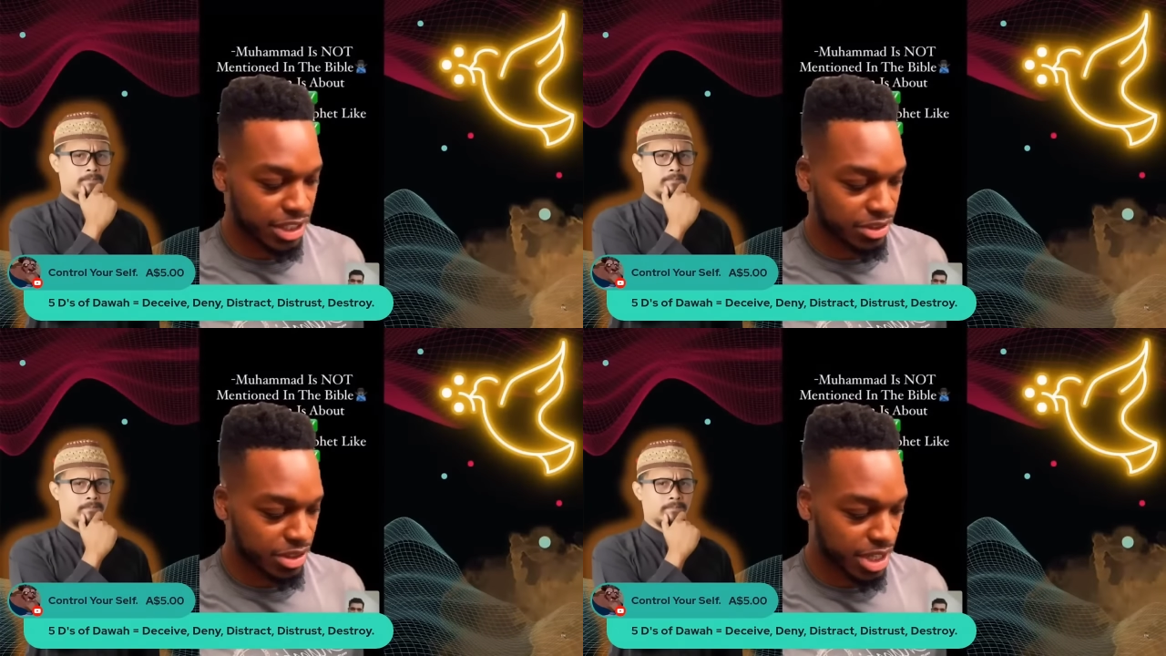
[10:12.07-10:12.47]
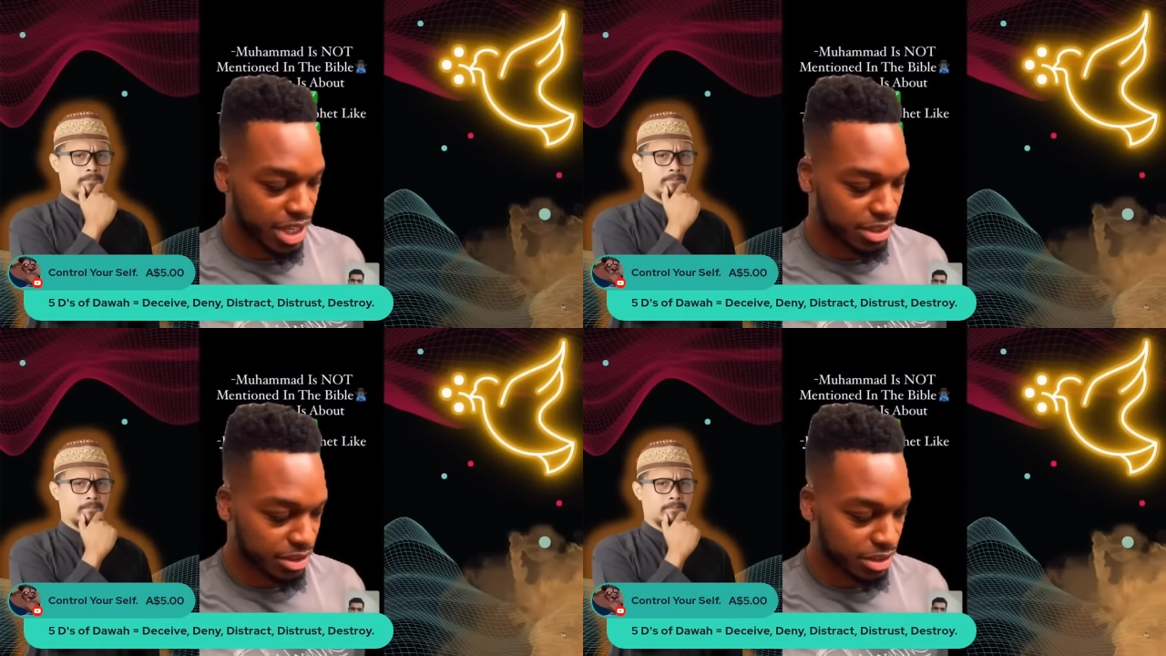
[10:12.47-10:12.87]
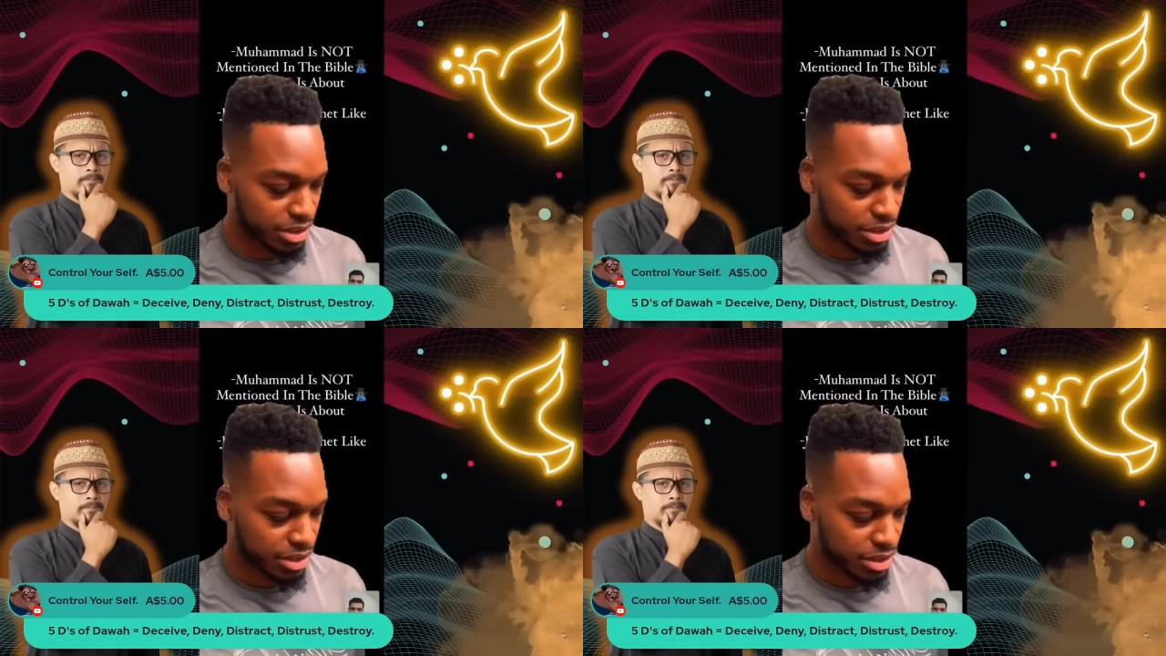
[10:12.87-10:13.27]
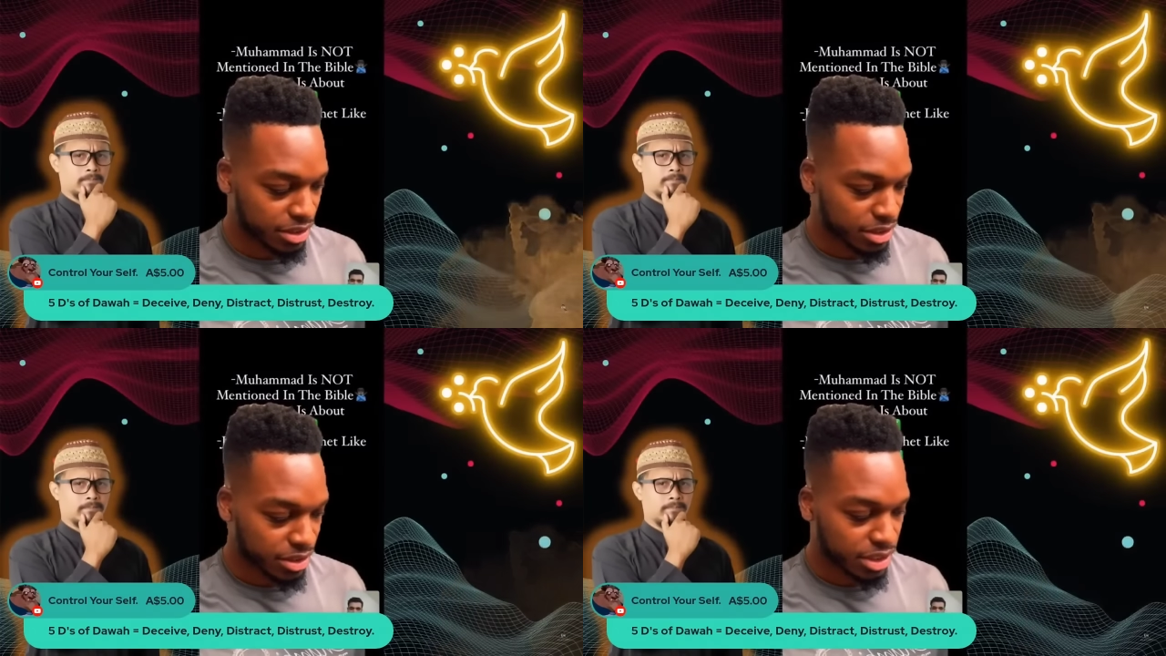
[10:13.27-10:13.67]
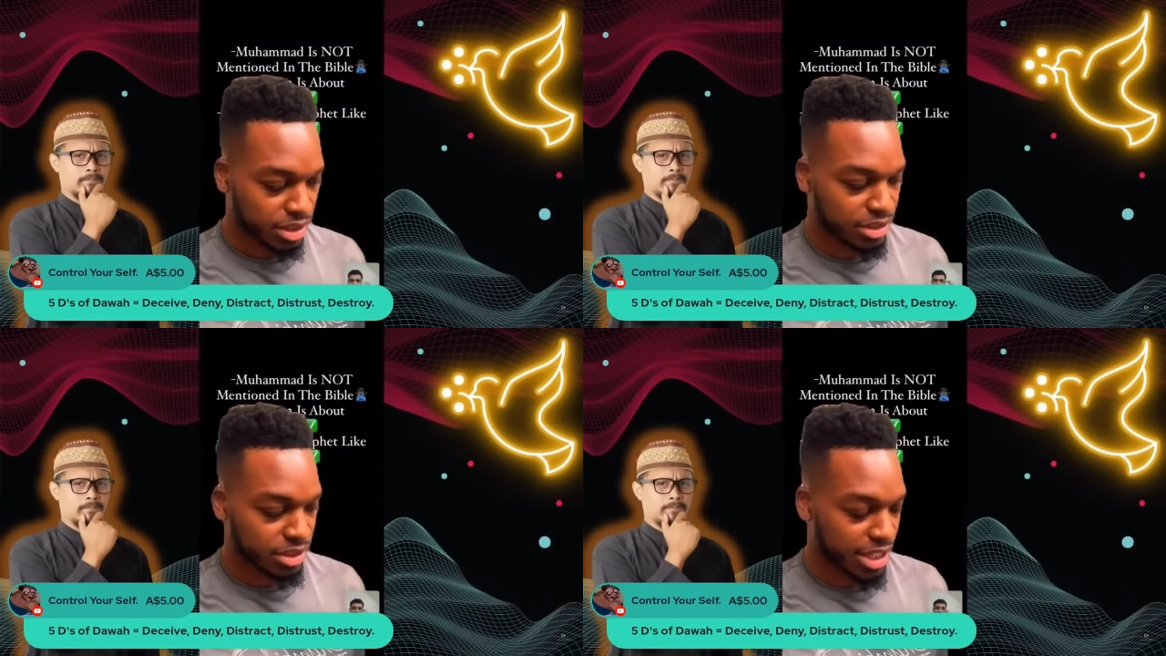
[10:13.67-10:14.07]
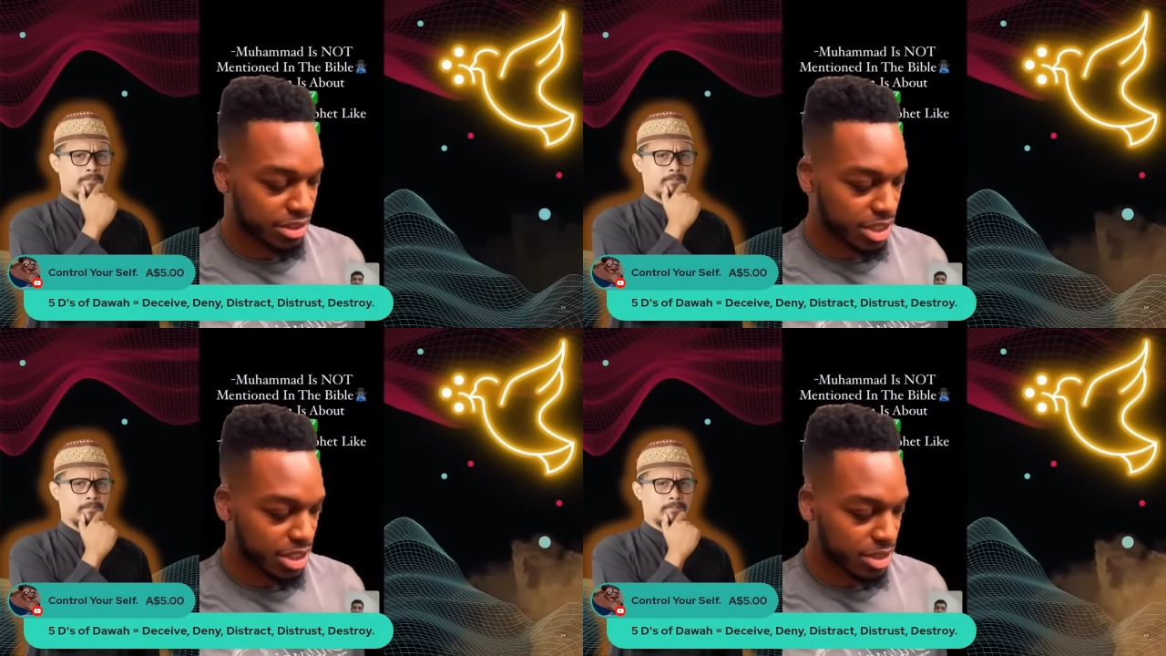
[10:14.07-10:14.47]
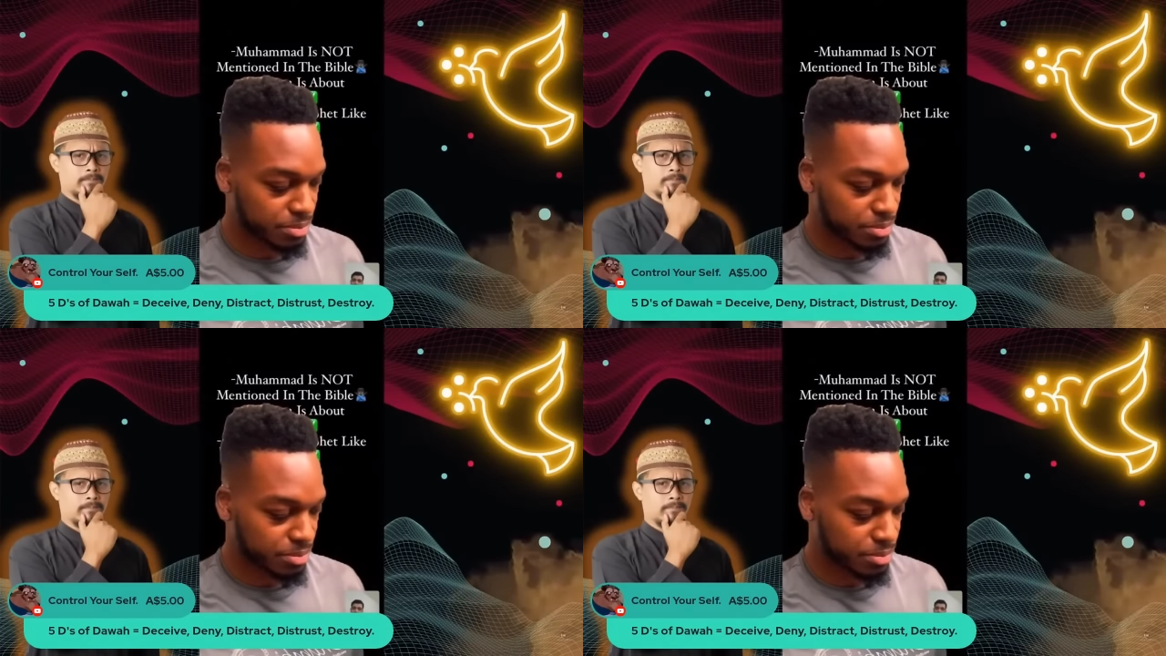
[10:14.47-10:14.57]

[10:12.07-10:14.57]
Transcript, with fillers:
Speaker 1: then it says, it says, um,